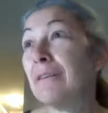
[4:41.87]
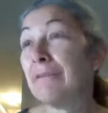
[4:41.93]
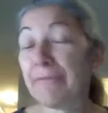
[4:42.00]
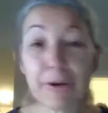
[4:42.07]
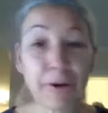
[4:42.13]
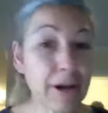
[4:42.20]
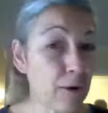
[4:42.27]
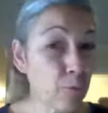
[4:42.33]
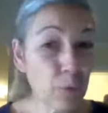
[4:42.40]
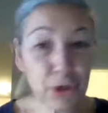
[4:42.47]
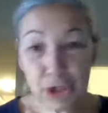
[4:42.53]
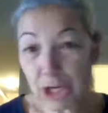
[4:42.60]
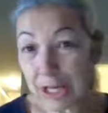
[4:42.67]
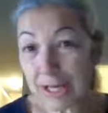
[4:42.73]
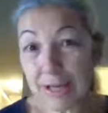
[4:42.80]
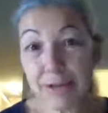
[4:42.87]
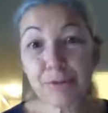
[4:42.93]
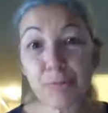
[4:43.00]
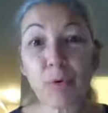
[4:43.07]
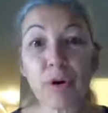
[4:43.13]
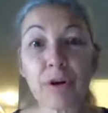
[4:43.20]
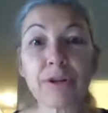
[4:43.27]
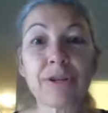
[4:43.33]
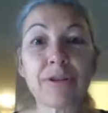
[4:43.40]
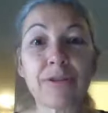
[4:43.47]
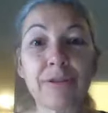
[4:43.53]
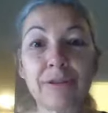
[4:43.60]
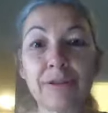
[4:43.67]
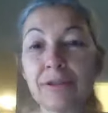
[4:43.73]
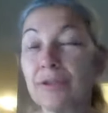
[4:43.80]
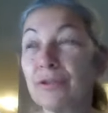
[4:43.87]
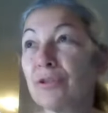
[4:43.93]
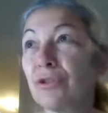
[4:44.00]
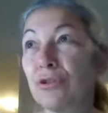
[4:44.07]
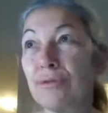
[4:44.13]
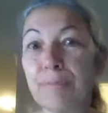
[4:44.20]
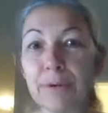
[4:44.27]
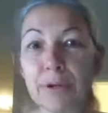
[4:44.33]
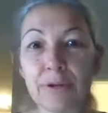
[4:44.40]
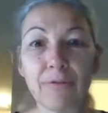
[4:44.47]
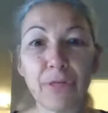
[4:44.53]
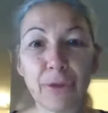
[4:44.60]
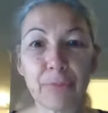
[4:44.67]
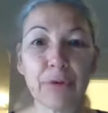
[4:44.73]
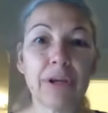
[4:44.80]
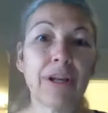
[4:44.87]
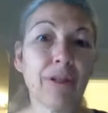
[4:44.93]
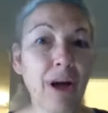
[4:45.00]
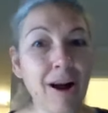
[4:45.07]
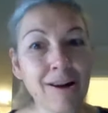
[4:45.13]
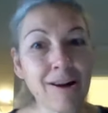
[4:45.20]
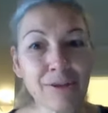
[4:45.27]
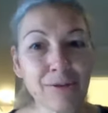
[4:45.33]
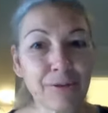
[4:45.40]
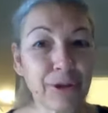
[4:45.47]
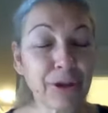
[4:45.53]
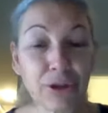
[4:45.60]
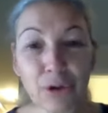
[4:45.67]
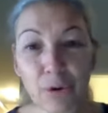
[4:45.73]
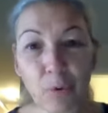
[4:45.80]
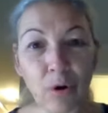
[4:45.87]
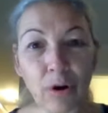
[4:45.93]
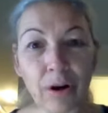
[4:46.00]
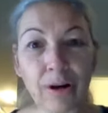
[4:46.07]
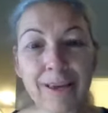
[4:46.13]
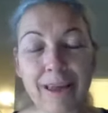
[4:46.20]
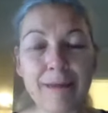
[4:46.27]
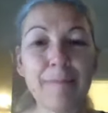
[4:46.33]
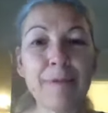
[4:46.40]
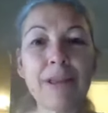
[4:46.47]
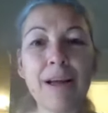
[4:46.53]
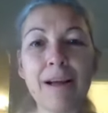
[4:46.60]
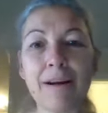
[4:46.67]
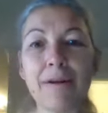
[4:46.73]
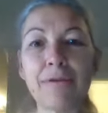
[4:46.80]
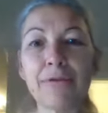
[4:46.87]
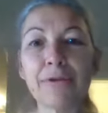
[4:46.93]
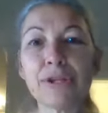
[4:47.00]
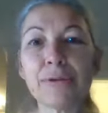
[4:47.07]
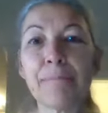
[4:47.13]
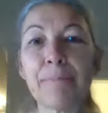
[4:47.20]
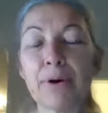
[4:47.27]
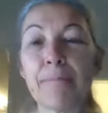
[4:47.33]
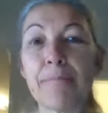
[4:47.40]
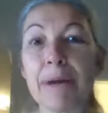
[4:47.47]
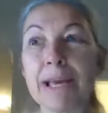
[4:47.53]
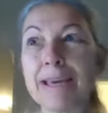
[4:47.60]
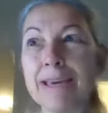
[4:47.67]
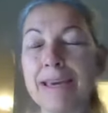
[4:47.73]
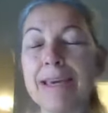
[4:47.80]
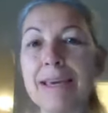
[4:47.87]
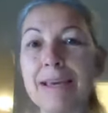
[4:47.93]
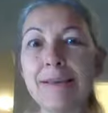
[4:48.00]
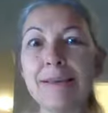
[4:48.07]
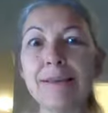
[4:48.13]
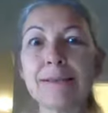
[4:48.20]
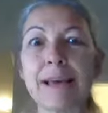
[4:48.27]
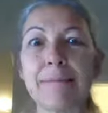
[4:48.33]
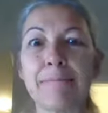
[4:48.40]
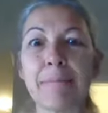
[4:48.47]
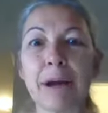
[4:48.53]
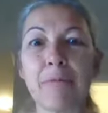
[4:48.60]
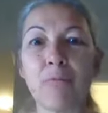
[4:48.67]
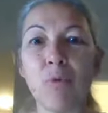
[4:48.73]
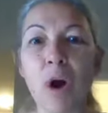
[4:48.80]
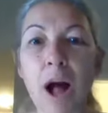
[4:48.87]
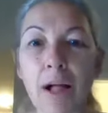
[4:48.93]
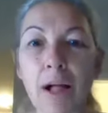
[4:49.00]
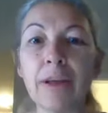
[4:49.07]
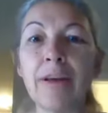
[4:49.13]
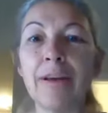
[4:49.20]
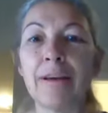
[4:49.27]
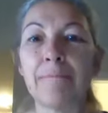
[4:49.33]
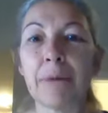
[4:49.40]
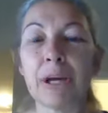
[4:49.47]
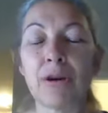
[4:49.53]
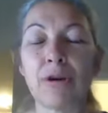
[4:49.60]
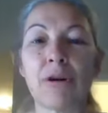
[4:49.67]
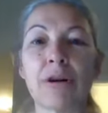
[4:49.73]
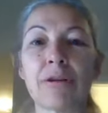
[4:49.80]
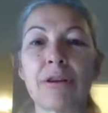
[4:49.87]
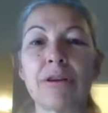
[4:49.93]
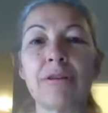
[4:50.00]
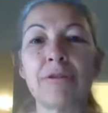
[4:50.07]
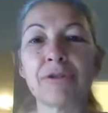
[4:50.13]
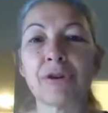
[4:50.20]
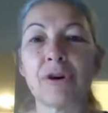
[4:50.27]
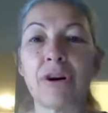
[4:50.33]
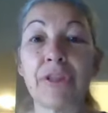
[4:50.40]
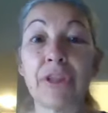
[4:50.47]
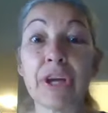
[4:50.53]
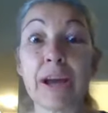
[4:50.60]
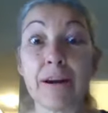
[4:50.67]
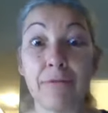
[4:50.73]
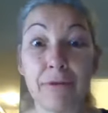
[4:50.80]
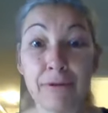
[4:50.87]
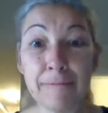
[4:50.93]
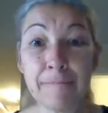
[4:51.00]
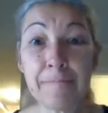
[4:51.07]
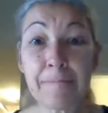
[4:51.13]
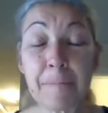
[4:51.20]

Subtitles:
figured out which keys worked the stupid three locks on the door, came in the house, put my keys and my wallet and my car keys on the counter,